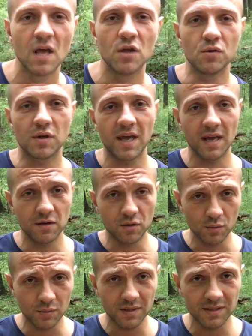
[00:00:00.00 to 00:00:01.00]
You can
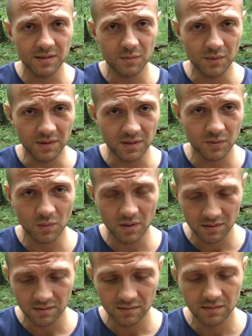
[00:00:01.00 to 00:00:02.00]
do this with this
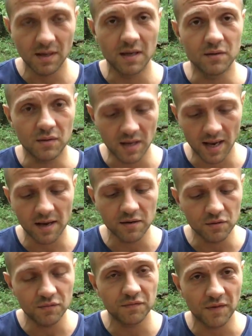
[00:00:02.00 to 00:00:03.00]
one, and you can
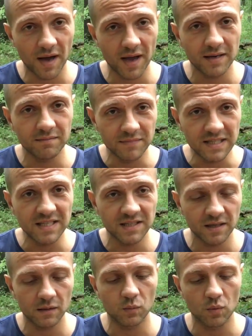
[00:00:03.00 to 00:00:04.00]
do fine
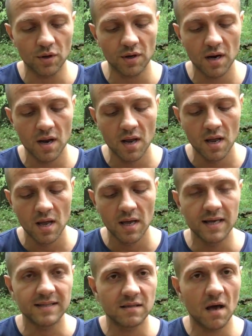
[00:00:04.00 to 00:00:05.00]
detailed work.
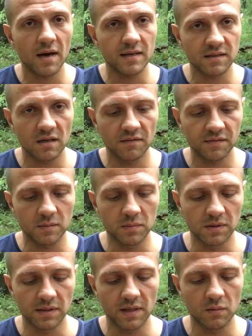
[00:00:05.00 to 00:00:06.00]
It's not as
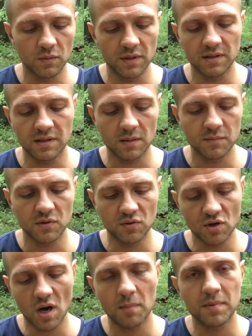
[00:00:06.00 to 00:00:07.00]
comfortable, and when it comes to
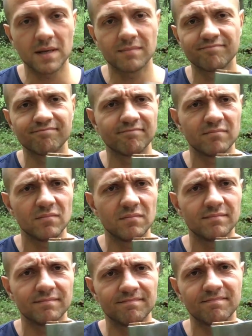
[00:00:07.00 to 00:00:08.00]
chopping,
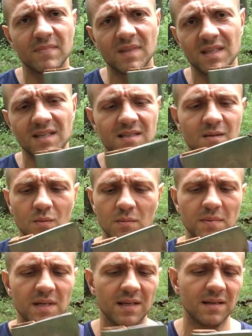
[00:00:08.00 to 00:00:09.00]
this
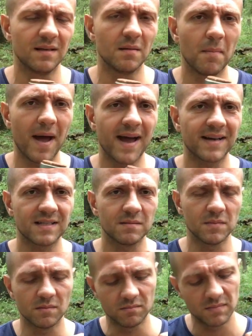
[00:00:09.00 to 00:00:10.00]
would be the
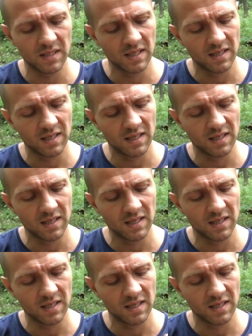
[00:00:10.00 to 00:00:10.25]
maximum